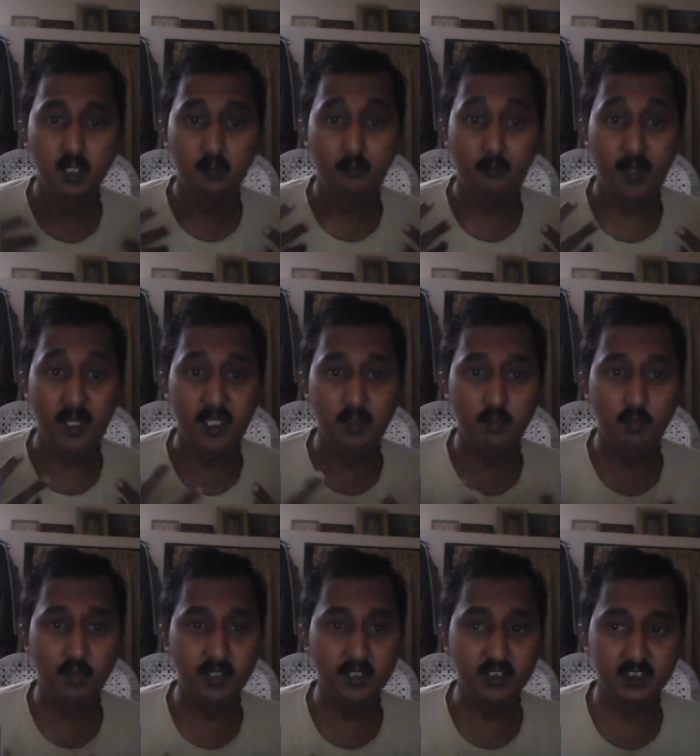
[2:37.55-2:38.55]
mind
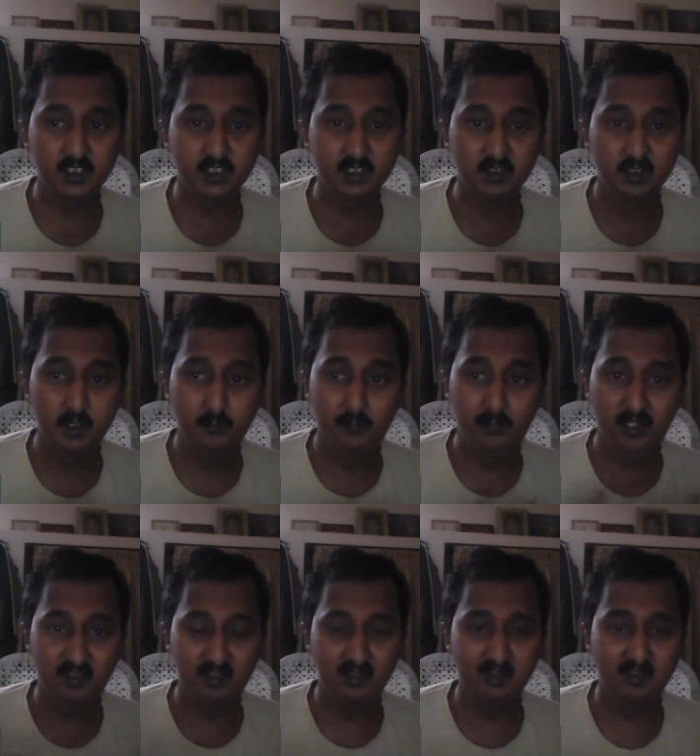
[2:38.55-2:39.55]
oriented
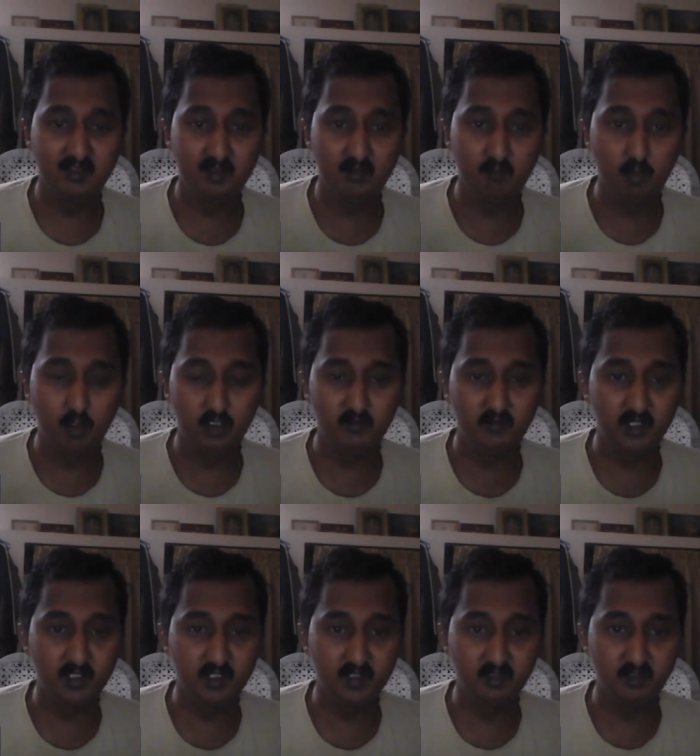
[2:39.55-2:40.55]
puzzles, or whatever
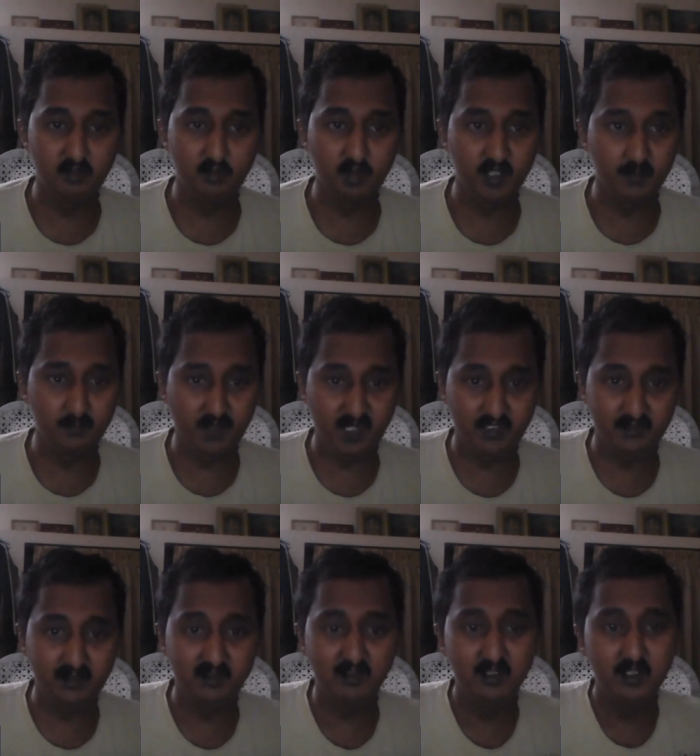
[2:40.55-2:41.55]
it is you can
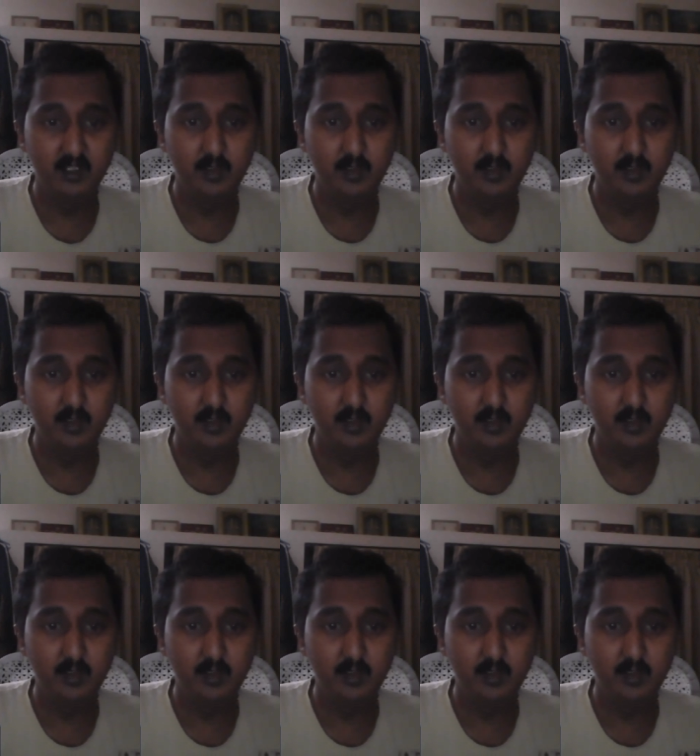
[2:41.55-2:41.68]
practice.